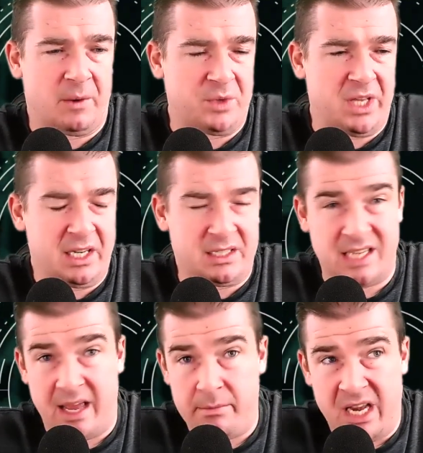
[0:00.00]
get a
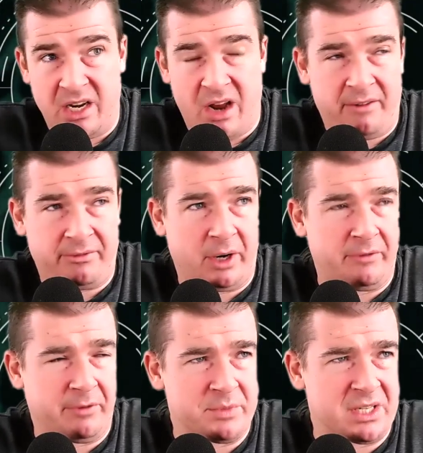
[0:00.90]
10-minute offering
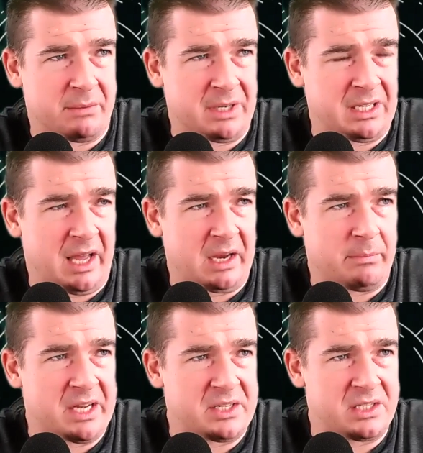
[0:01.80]
from somebody like
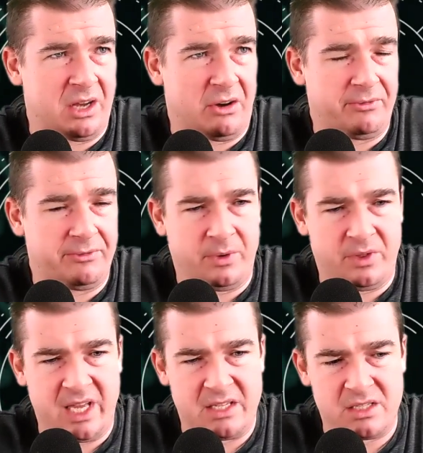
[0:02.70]
myself
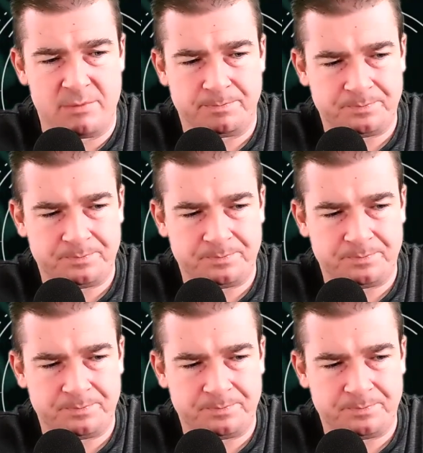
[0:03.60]
that's